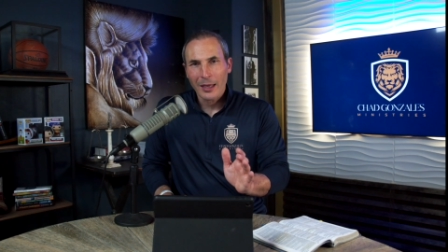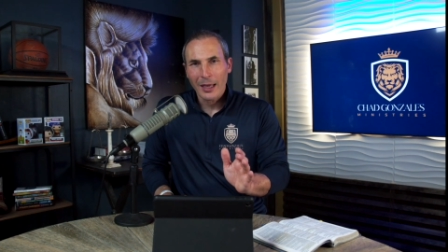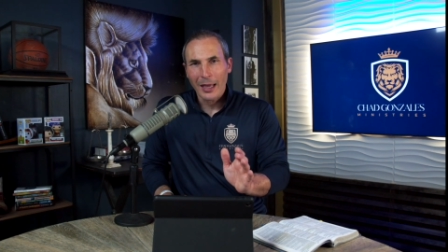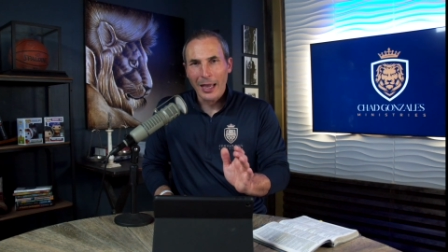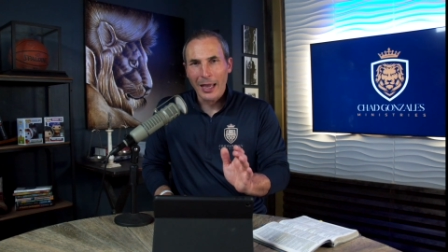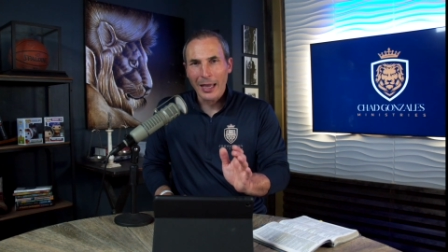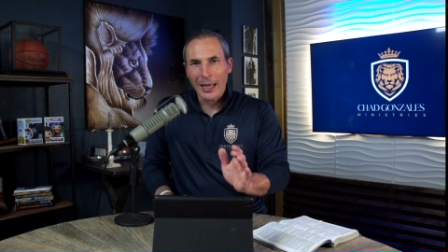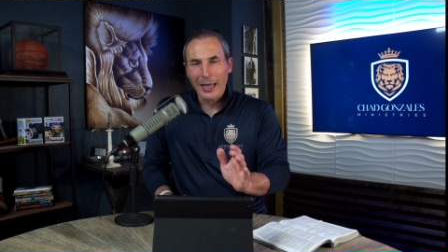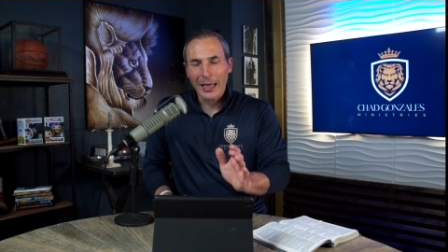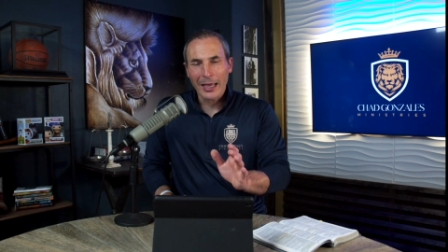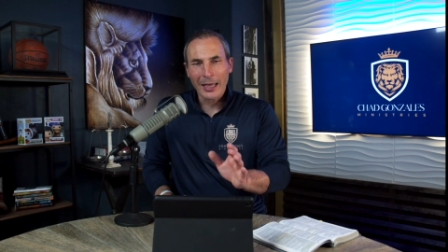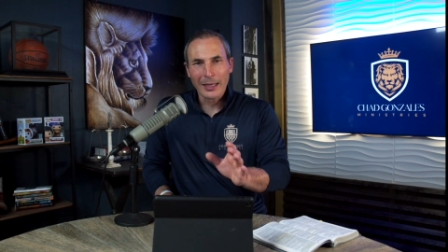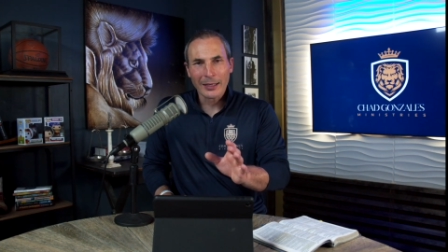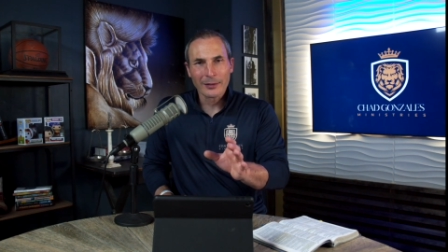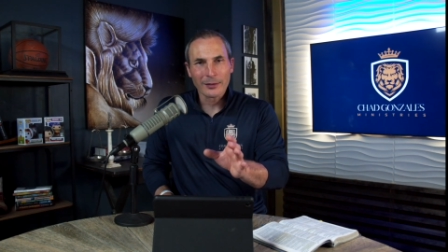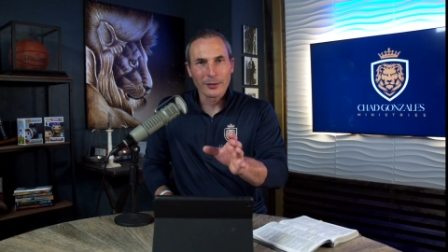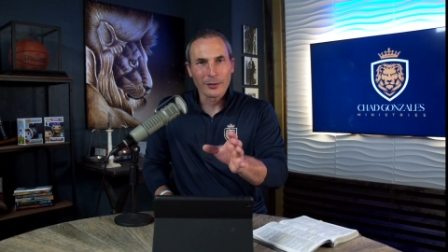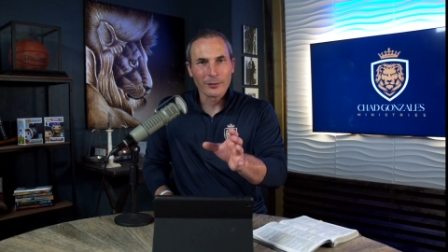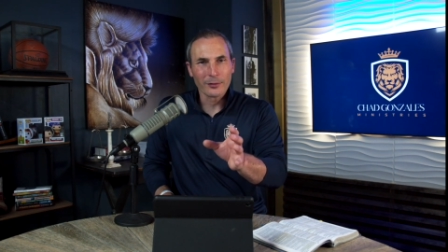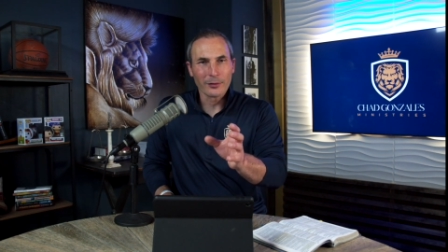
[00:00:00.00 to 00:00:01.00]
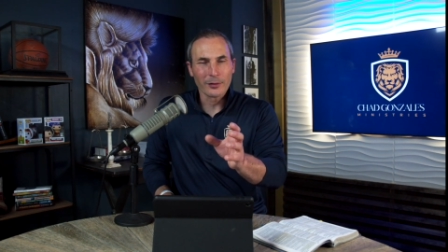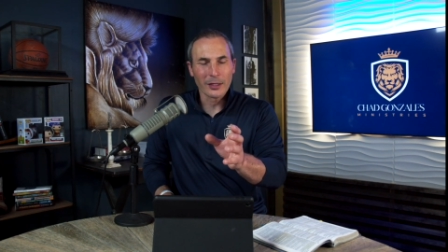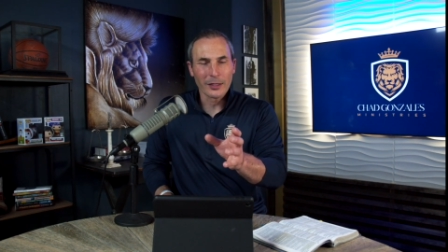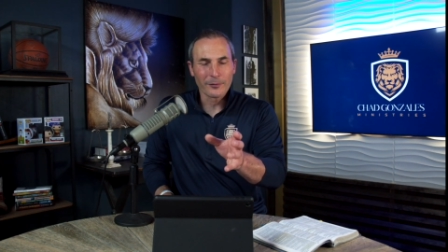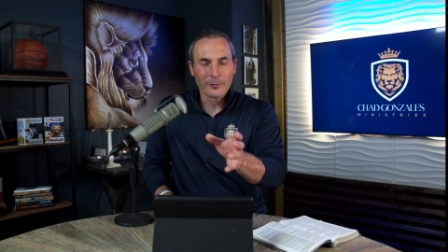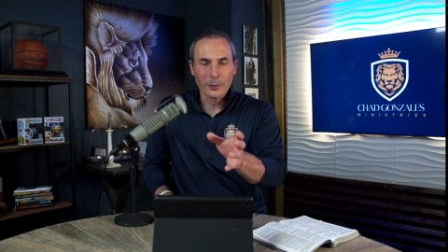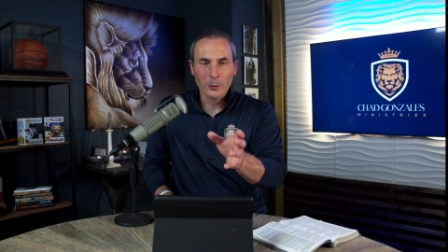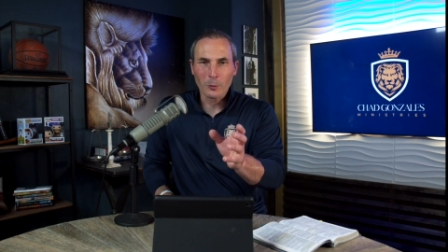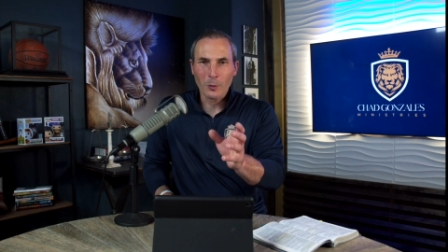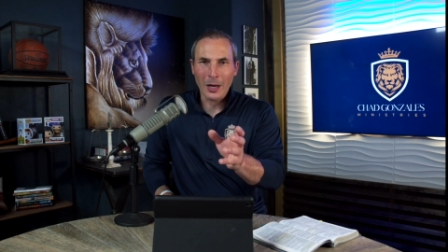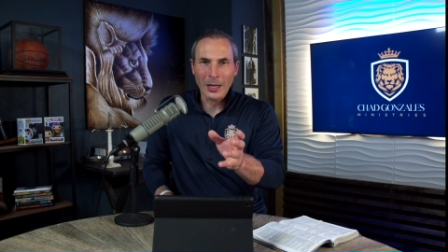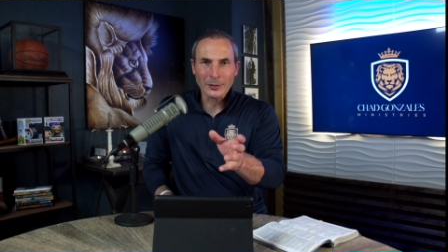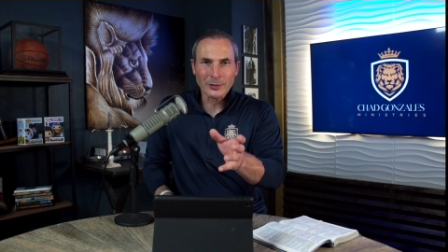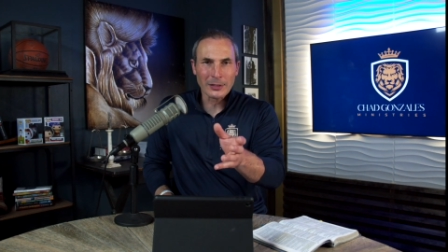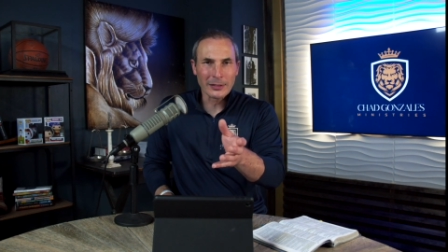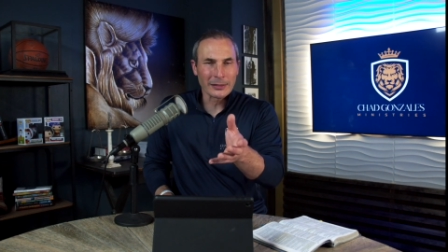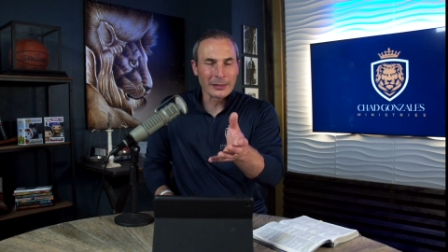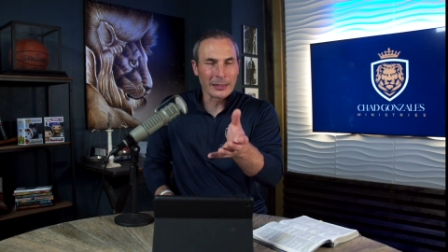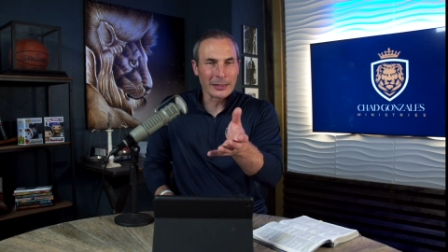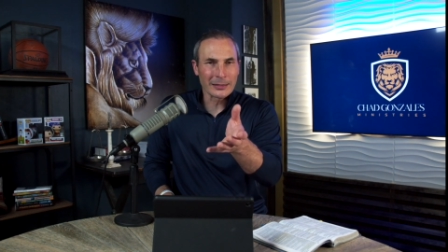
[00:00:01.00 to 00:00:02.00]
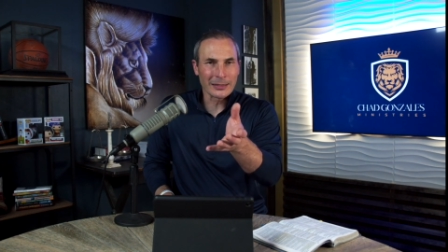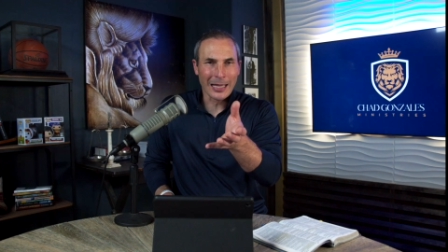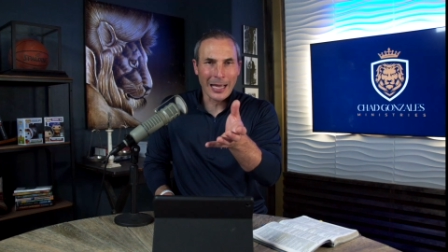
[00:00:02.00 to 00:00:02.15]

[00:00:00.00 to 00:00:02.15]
And, and if you're watching this,